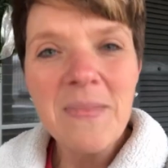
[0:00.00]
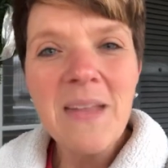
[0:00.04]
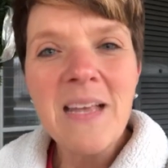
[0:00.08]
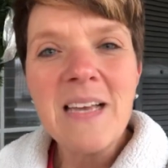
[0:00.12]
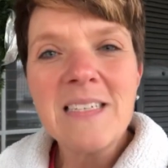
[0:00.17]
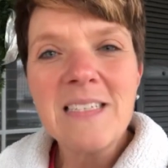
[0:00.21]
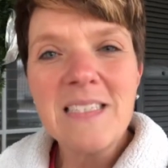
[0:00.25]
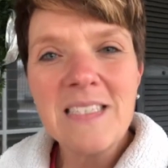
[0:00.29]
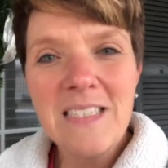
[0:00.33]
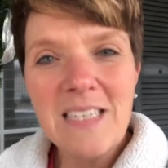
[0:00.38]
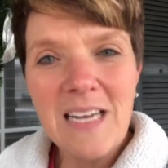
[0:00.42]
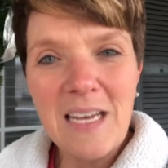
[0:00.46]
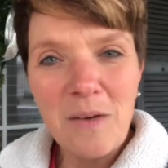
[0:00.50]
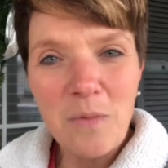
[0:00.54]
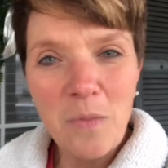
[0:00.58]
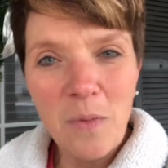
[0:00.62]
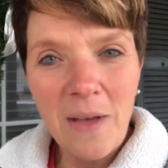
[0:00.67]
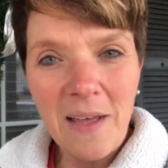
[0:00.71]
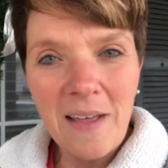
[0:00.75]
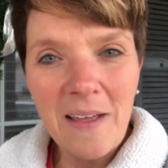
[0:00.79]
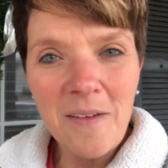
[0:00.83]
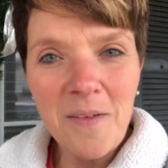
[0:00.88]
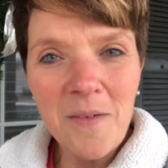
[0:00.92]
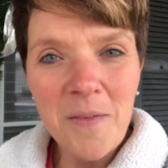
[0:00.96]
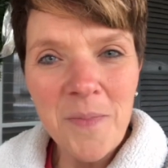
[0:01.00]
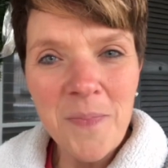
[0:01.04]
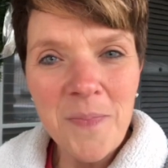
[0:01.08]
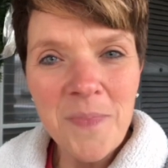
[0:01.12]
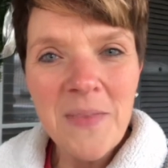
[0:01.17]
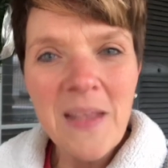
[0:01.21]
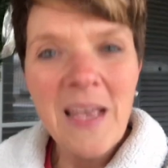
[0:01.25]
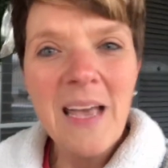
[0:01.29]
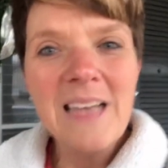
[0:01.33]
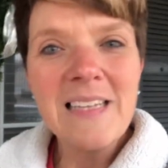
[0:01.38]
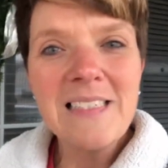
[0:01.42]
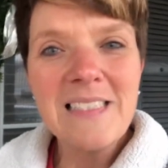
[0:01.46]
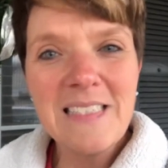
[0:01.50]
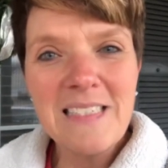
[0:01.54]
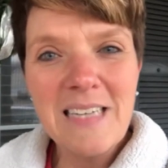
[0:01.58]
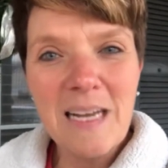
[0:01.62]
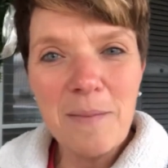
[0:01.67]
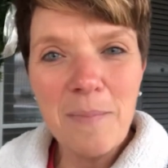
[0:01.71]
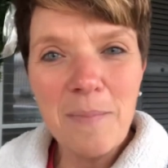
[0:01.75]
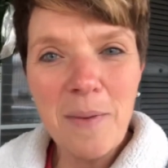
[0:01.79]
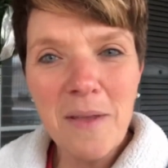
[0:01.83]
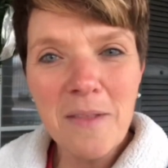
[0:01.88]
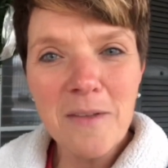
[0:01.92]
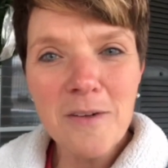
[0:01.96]
Stay well and
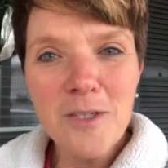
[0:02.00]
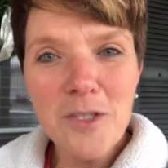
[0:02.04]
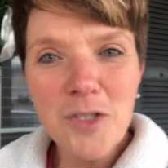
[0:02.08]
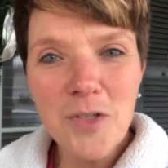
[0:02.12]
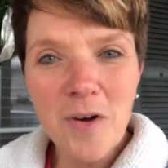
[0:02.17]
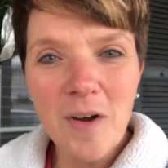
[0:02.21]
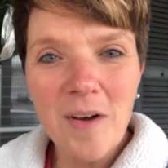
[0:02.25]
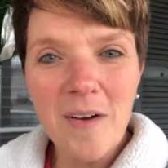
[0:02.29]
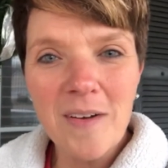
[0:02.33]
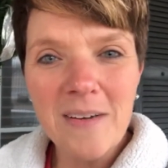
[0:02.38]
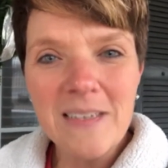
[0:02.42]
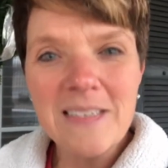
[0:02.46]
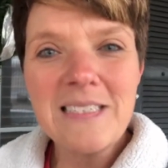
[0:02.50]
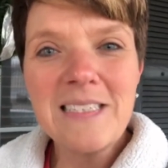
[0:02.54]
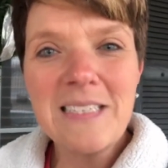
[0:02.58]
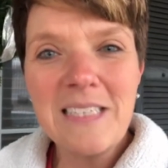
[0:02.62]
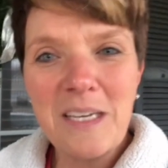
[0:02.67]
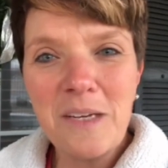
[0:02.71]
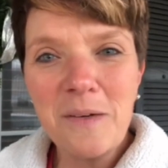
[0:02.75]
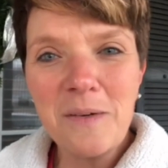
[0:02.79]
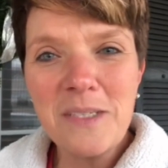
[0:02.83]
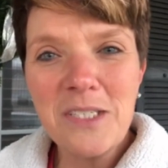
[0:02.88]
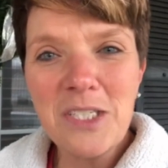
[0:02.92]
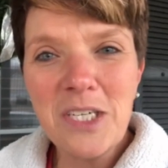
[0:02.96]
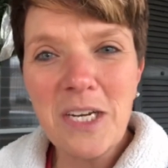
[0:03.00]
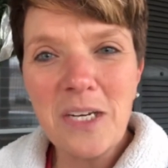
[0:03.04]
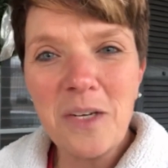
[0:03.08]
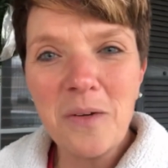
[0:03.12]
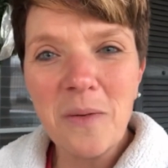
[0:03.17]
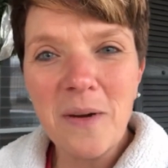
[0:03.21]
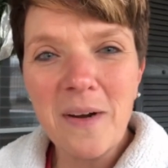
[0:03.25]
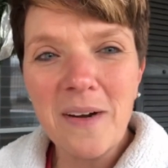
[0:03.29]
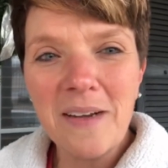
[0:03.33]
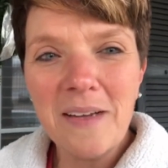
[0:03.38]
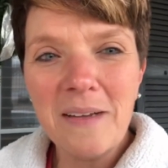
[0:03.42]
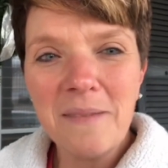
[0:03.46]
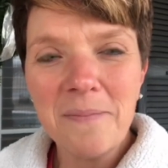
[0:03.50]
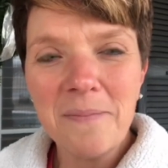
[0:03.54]
stay Butler strong. See you in January.